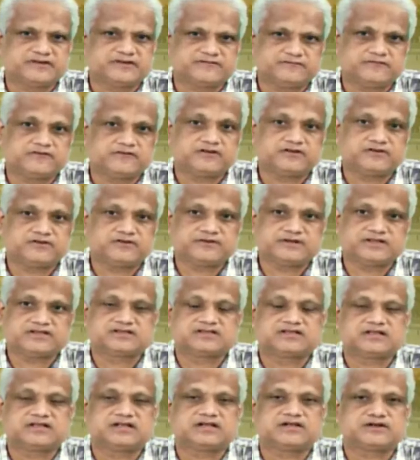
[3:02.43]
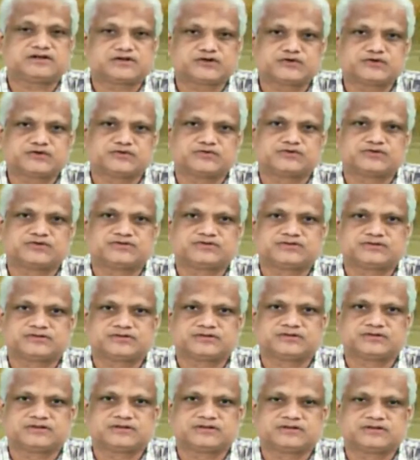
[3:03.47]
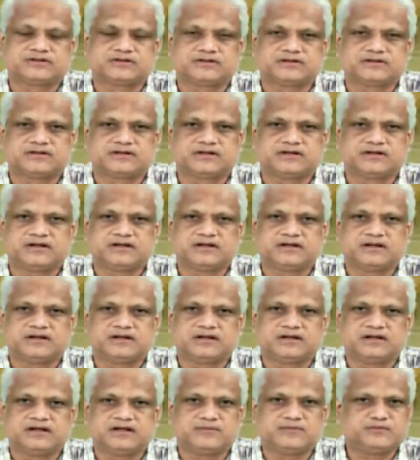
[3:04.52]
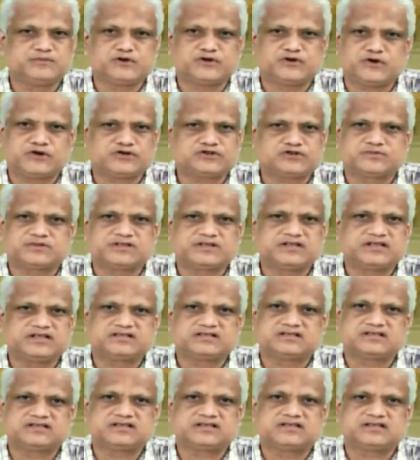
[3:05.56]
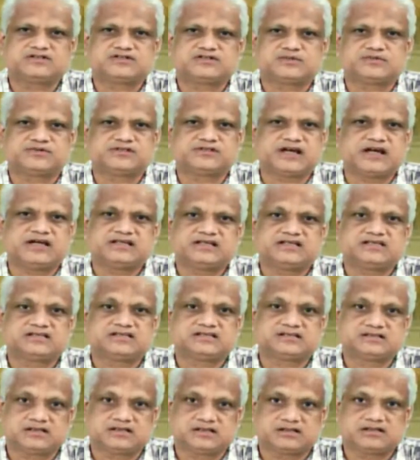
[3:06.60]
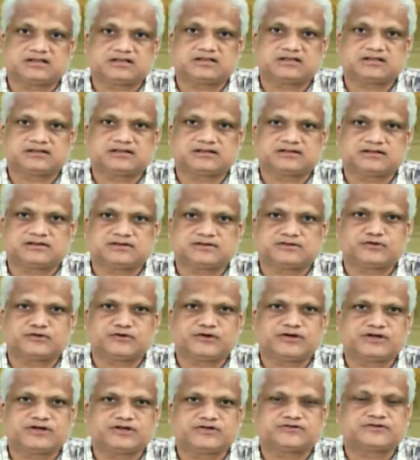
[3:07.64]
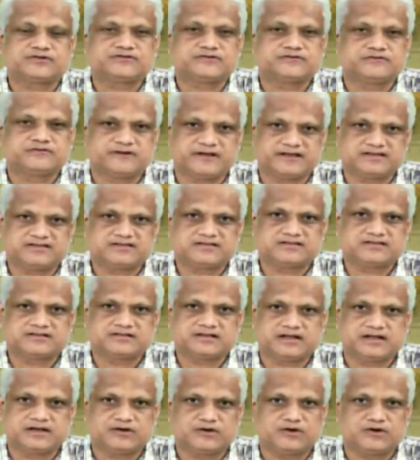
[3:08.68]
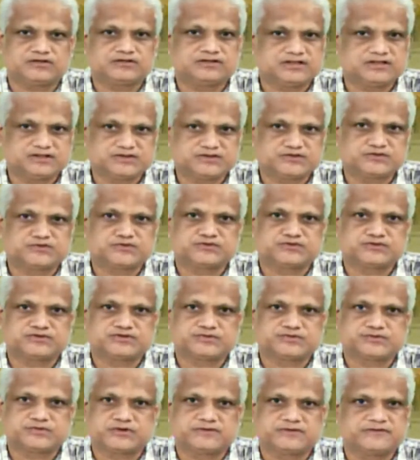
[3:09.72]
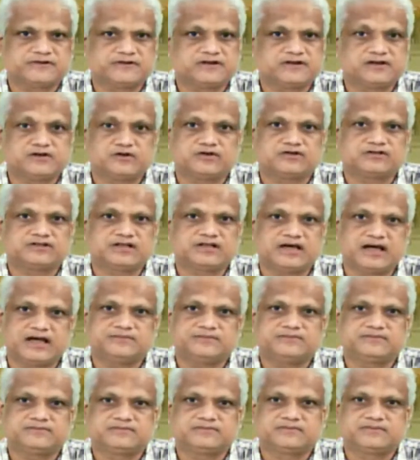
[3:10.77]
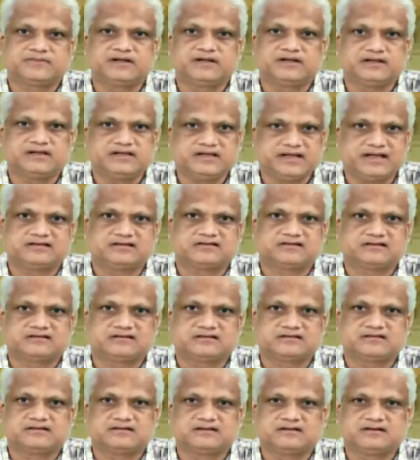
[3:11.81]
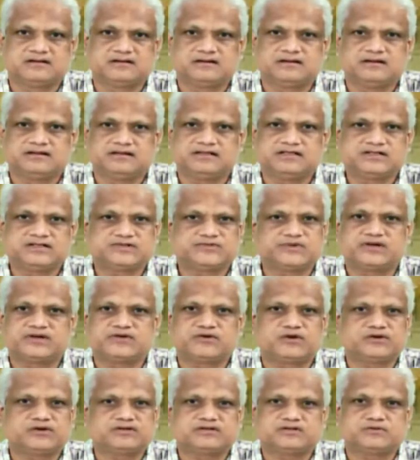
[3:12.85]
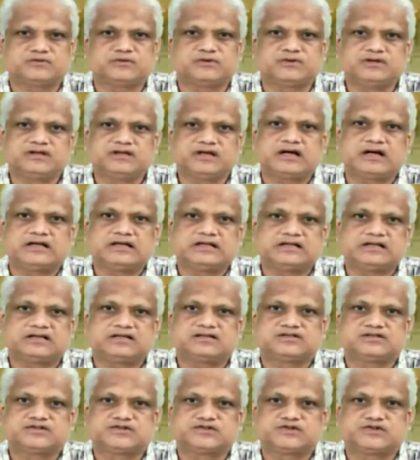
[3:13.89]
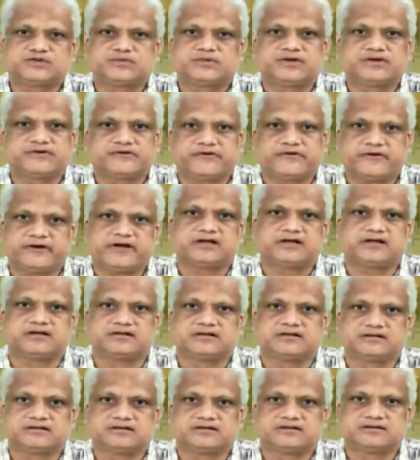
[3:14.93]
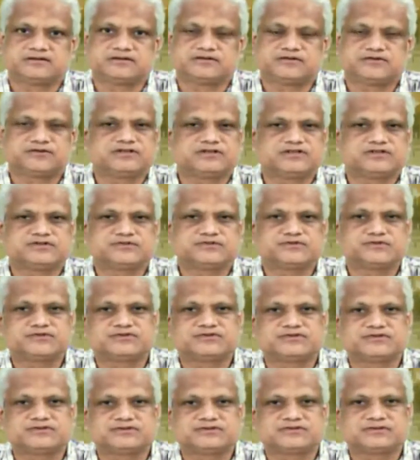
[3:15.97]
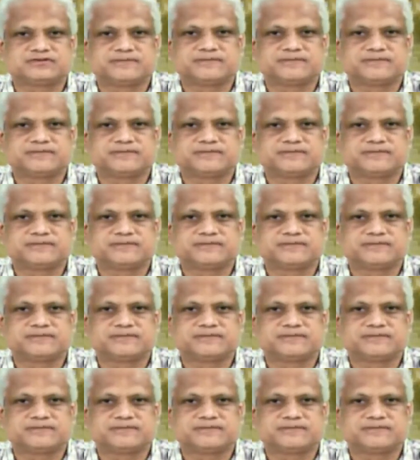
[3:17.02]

referred to as silk routes because of the incidence of Chinese silk going to the west along these routes for a very long time, yet these were not the only articles to be traded through these routes.